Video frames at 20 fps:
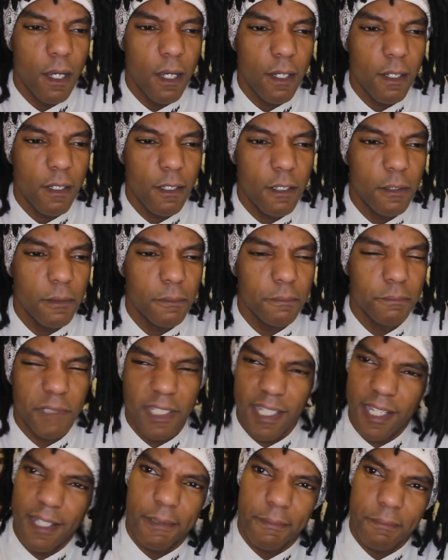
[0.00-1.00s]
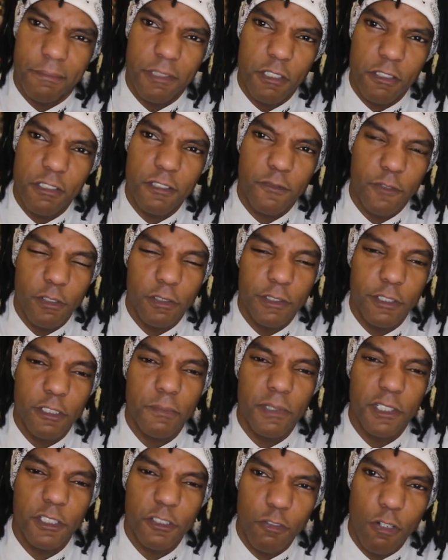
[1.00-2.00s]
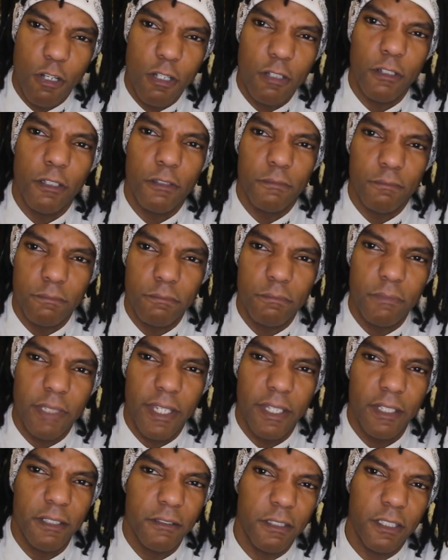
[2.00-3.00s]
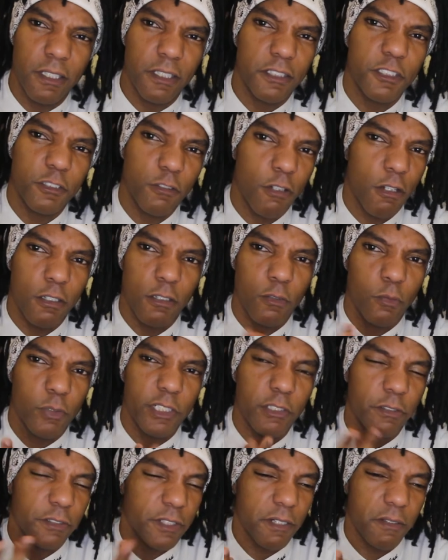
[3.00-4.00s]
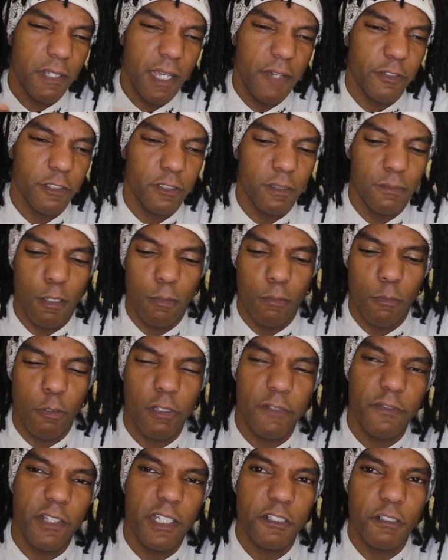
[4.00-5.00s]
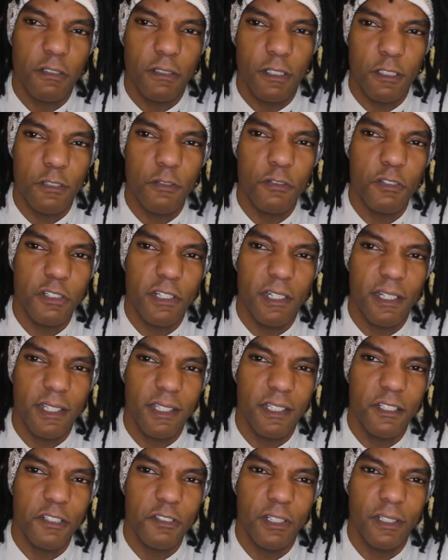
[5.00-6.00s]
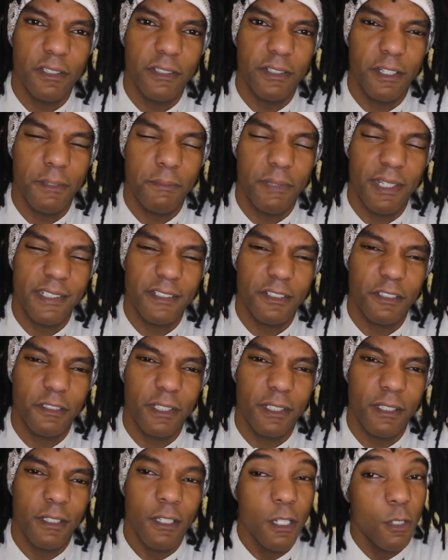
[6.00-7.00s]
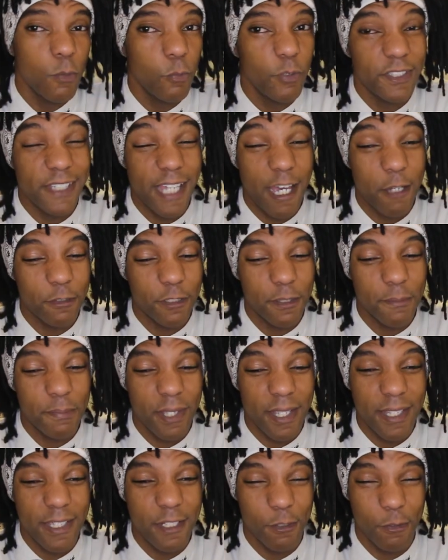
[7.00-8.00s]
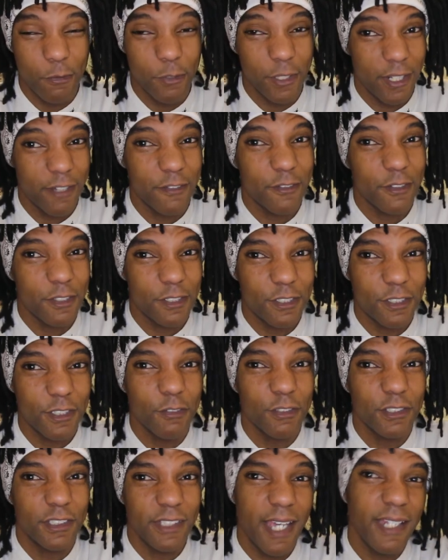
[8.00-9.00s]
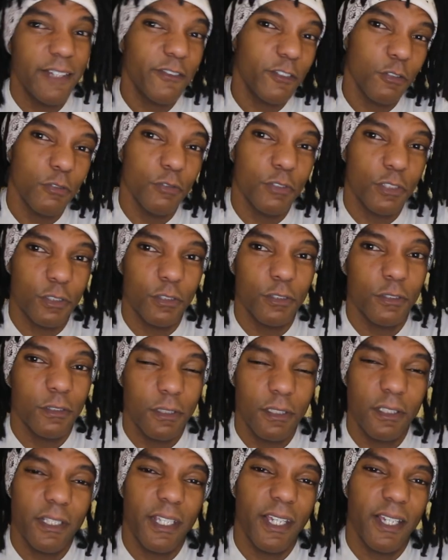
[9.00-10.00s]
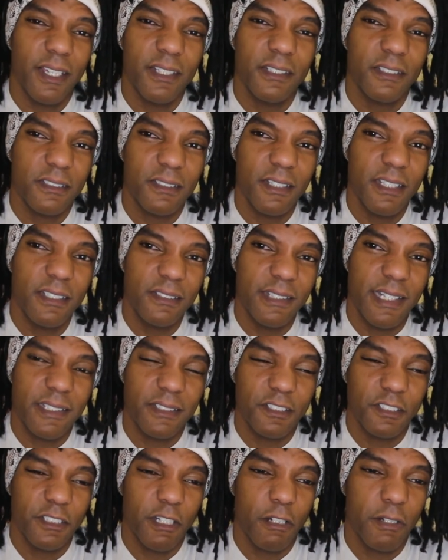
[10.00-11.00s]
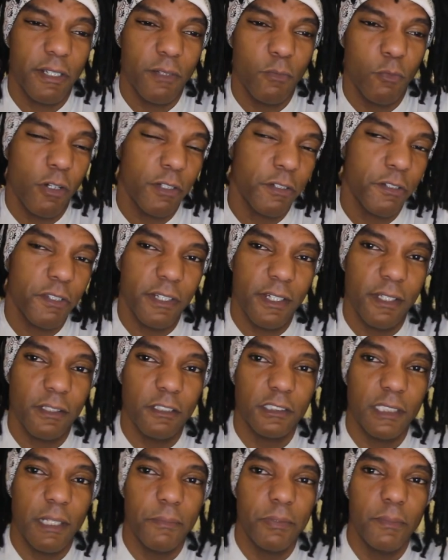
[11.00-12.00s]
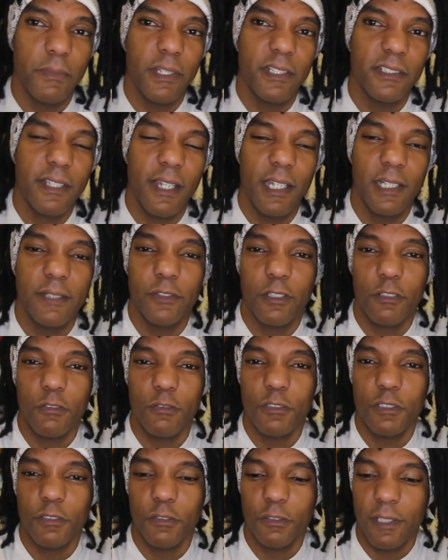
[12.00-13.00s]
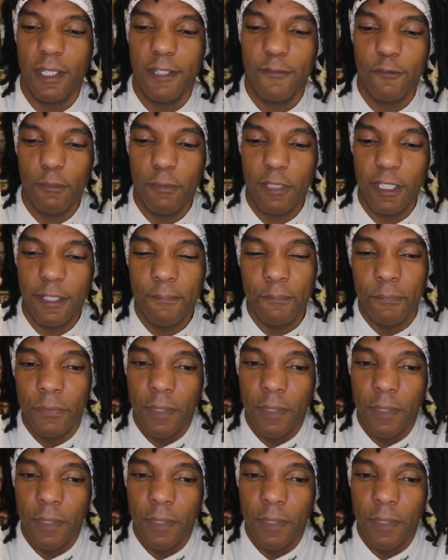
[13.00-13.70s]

You just feel a little bit stronger and stronger willed, and you have a little more motivation to do shit and get shit done, basically, without the pain or whatever. So it's kind of crucial. Yeah, it's necessary. One or the other supplement's kind of a crucial thing for me.